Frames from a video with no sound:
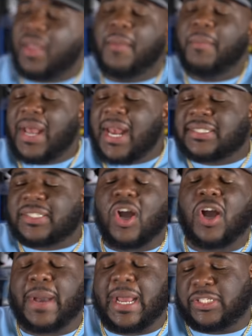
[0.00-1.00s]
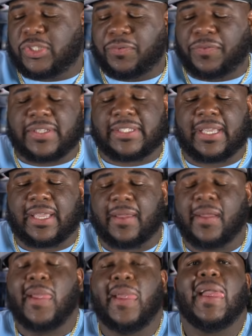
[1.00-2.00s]
But let's talk about the shoe for a second.
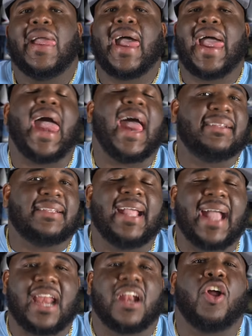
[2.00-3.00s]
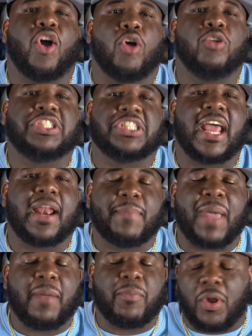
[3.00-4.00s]
I think out of the whole Shattered
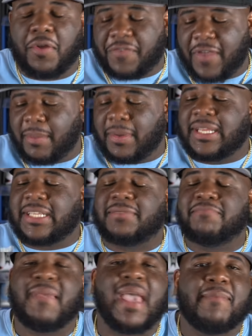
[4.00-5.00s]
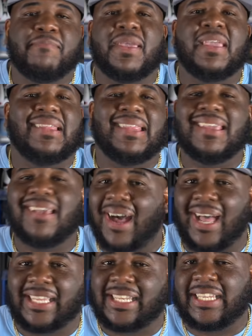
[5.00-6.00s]
Backboard family, this may be the
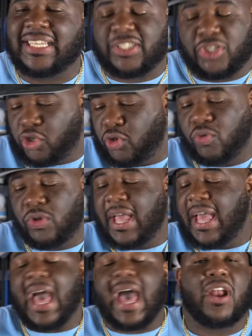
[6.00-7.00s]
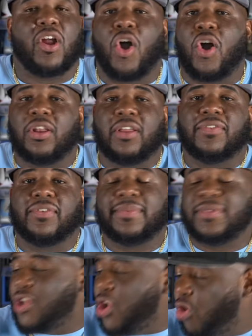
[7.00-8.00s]
ugliest shoe out of all of them.
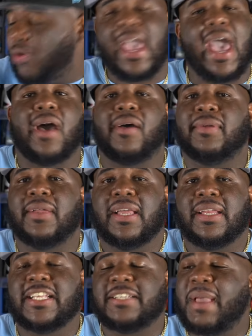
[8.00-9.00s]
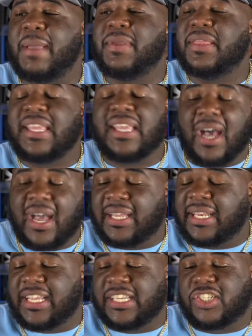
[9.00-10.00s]
No cap. This may be the
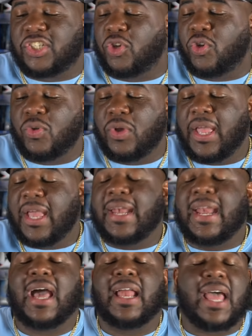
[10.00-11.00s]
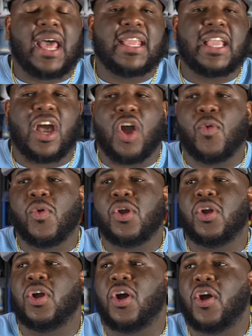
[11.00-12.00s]
ugliest shoe. Now, a lot of y'all
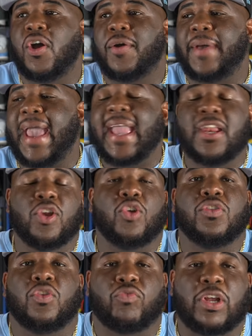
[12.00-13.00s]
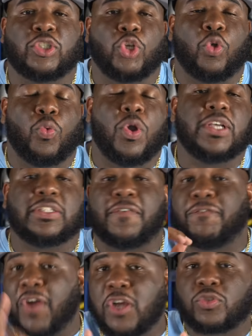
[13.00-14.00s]
were hating on the retro ones, the
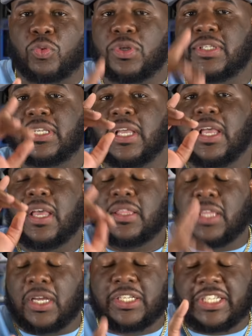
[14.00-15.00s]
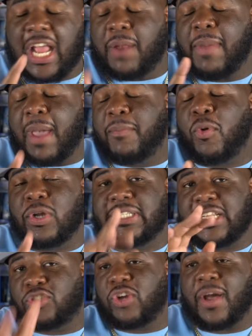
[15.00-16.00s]
first ones, the Shattered Backboards
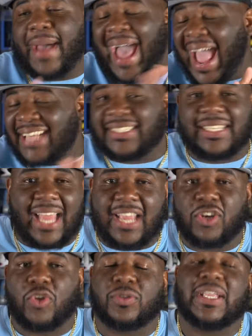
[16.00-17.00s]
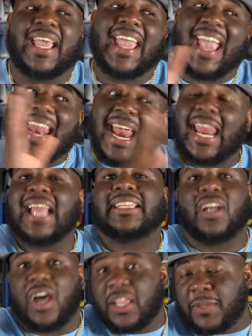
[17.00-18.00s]
that dropped. I actually like those. And I like
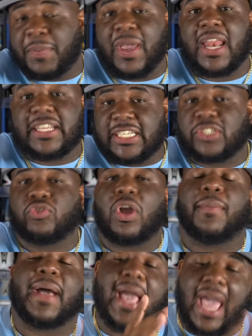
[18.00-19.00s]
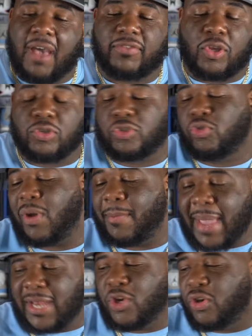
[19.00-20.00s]
the other pair that just dropped. I have those too. I
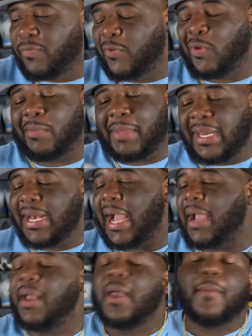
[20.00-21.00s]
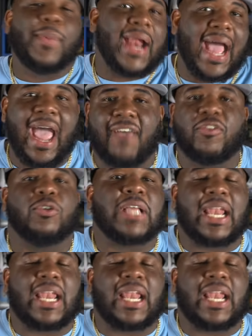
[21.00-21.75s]
may do a review, I may not. But I have those.